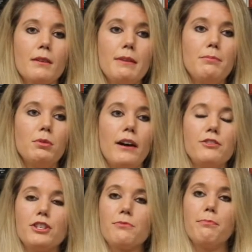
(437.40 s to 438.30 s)
People who have
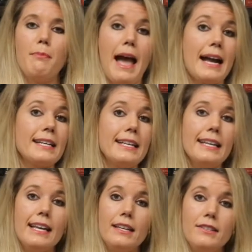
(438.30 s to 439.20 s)
just acne
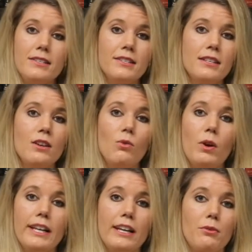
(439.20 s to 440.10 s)
and
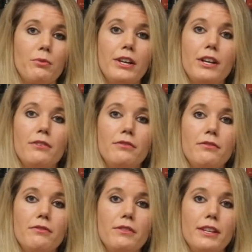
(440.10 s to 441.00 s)
want to get rid of
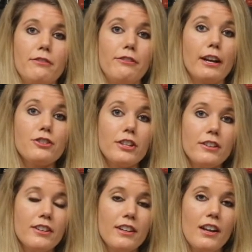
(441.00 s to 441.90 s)
the infection,
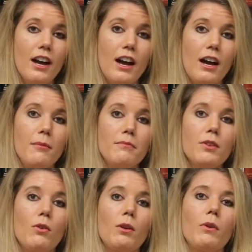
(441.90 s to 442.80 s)

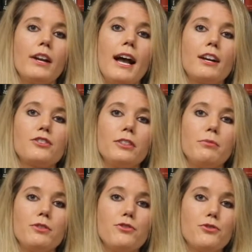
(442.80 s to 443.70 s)
or want to actually
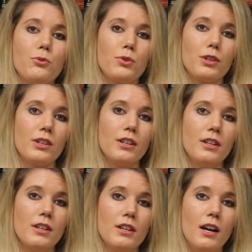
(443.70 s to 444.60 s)
restore
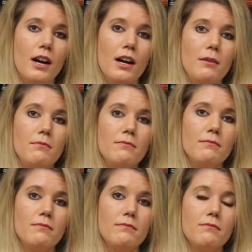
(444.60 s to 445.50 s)

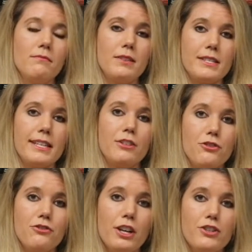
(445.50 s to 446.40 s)
the skin
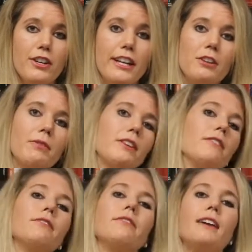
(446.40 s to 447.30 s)
structure and get rid
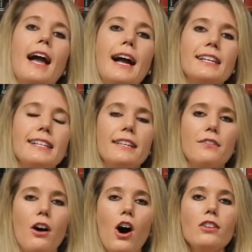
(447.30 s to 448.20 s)
of acne,
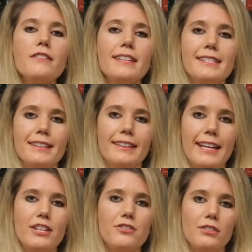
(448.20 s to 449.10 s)
all of these
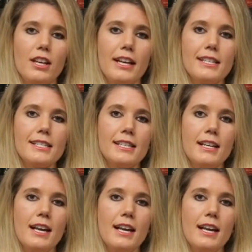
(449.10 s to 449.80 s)
laser lights